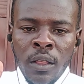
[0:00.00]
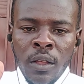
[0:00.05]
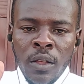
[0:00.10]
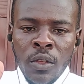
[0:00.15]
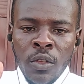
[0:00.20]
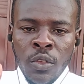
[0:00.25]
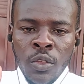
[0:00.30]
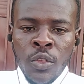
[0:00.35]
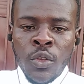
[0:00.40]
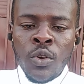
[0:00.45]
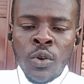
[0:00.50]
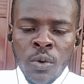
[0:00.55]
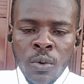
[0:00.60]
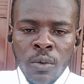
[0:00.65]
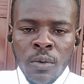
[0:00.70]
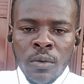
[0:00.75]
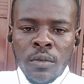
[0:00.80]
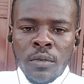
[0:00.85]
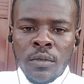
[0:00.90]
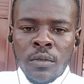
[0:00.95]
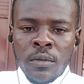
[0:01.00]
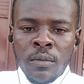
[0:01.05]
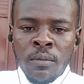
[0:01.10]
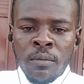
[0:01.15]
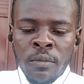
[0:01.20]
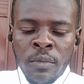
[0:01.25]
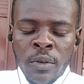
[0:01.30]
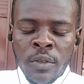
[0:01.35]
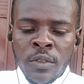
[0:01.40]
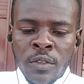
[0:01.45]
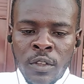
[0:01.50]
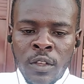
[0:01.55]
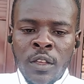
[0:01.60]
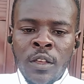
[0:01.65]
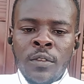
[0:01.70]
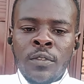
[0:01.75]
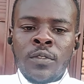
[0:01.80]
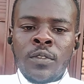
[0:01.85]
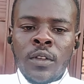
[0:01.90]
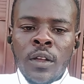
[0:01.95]
you must
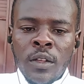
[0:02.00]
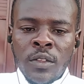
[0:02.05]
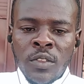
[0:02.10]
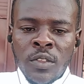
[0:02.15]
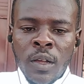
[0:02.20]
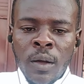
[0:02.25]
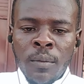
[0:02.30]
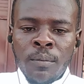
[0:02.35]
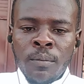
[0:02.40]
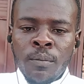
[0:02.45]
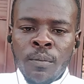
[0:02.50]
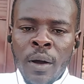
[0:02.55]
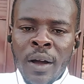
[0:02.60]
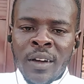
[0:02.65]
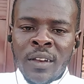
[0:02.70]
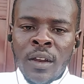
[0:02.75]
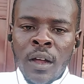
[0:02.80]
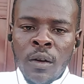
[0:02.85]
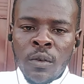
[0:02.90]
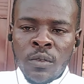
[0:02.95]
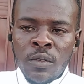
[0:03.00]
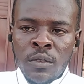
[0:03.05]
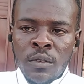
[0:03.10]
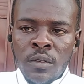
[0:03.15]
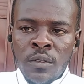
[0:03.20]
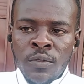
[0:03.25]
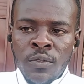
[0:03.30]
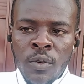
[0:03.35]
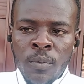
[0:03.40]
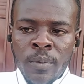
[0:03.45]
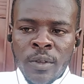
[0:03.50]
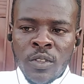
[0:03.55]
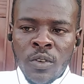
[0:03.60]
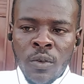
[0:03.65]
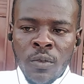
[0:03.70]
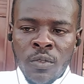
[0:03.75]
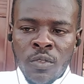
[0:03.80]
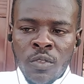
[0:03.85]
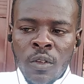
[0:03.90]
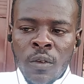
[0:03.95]
give some background information
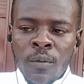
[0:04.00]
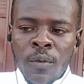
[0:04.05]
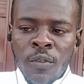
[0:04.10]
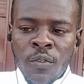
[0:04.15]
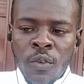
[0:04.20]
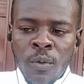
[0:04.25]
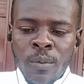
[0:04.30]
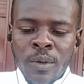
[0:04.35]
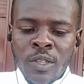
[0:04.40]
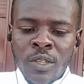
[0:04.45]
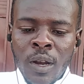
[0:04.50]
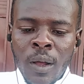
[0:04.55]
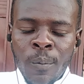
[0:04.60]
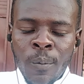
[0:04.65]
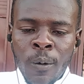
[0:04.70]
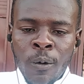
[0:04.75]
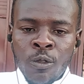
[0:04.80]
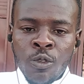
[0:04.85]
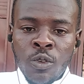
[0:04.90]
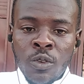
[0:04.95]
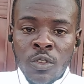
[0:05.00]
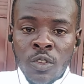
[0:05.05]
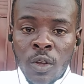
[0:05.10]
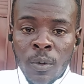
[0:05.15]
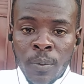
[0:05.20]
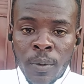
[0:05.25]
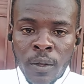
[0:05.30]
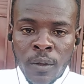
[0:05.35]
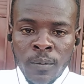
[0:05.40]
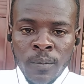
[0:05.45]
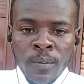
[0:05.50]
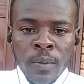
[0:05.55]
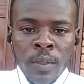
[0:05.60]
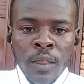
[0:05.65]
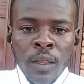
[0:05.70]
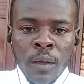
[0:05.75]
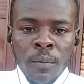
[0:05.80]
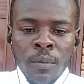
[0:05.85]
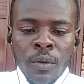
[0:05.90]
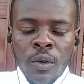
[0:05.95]
and some information about your topic,
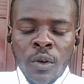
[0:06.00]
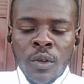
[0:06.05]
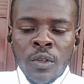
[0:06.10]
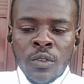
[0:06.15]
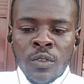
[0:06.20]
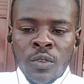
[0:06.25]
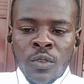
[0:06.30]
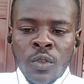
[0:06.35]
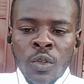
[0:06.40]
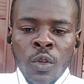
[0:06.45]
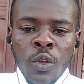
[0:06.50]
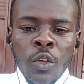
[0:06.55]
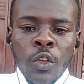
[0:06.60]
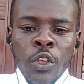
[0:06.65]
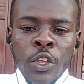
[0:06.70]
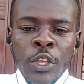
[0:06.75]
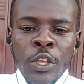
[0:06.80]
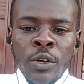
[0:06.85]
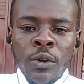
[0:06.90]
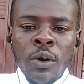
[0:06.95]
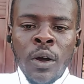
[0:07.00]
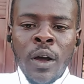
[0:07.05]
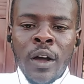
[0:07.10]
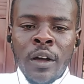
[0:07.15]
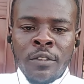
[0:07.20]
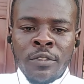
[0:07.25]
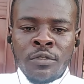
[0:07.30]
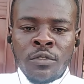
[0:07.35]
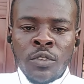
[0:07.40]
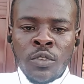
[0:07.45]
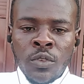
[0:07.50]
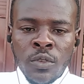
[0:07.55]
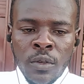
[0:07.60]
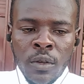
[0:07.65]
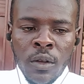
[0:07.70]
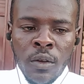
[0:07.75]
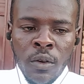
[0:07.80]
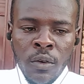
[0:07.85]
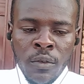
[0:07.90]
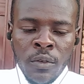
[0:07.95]
because you have to
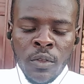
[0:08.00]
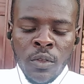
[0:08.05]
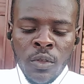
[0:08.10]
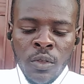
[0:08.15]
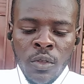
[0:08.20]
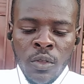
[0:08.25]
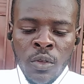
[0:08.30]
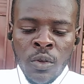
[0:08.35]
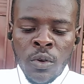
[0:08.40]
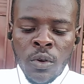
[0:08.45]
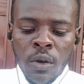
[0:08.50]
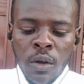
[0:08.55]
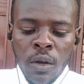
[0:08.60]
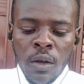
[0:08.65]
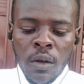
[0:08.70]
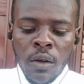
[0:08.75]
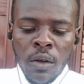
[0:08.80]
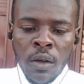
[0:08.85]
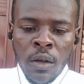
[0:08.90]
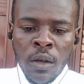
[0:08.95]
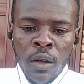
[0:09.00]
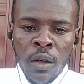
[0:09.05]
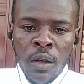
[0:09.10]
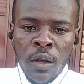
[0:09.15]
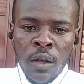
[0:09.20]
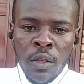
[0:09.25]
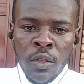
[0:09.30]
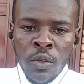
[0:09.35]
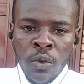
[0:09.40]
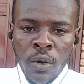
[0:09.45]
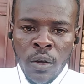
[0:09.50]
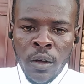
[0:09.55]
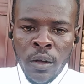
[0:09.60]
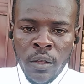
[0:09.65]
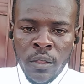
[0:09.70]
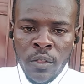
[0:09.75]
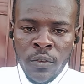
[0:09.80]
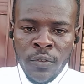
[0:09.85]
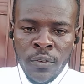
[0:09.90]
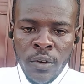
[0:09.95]
you are
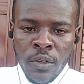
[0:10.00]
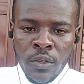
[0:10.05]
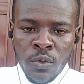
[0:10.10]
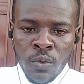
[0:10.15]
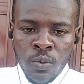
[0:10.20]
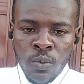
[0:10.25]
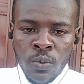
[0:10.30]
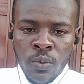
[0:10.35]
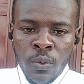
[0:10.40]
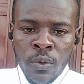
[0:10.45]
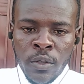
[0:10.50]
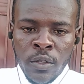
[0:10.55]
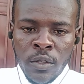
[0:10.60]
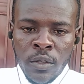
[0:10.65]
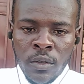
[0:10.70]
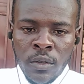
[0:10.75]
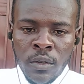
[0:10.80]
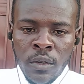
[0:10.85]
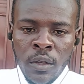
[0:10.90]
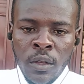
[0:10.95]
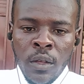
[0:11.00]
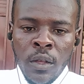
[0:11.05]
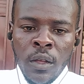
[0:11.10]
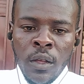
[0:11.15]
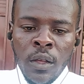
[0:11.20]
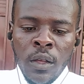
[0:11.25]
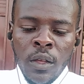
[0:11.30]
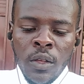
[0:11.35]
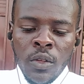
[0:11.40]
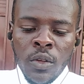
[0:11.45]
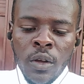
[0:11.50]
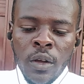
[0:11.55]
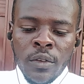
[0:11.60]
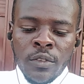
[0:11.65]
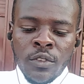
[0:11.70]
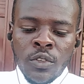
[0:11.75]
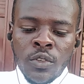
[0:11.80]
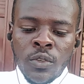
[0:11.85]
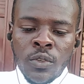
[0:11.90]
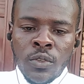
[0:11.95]
the first which you have
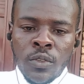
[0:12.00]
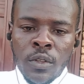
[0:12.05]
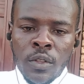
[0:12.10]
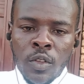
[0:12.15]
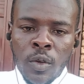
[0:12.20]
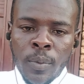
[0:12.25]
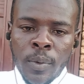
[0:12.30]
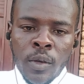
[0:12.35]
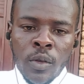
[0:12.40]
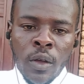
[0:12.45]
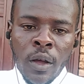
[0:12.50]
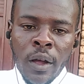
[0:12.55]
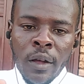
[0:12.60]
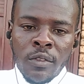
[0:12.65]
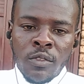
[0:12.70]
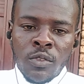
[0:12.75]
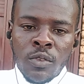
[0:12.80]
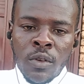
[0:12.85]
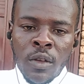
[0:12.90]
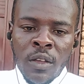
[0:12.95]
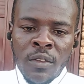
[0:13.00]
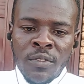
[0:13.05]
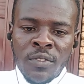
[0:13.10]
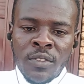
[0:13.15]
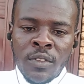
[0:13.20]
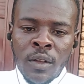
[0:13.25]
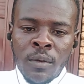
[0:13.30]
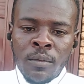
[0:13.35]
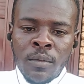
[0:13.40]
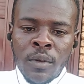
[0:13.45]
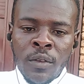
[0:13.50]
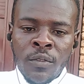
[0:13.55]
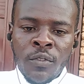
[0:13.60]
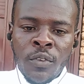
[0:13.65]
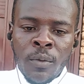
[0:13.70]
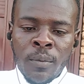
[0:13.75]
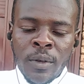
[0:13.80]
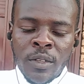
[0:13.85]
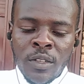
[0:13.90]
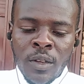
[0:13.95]
choose the topic. You have to give some
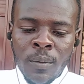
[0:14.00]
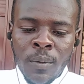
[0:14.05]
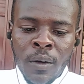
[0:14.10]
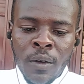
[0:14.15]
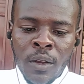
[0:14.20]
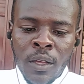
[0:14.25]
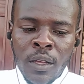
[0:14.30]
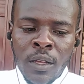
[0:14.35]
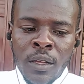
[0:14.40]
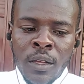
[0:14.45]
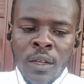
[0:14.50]
information about it.